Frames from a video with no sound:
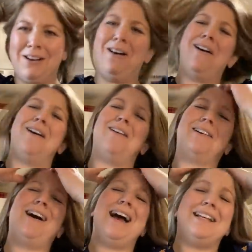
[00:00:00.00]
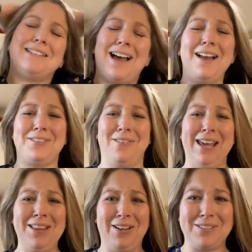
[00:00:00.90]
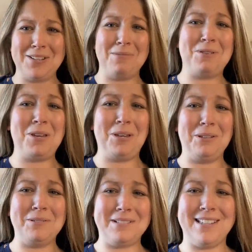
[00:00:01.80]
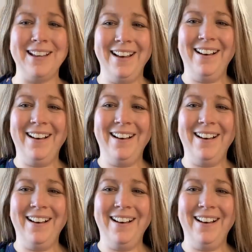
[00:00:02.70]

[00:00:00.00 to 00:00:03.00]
Oh, guys, don't I look so cute?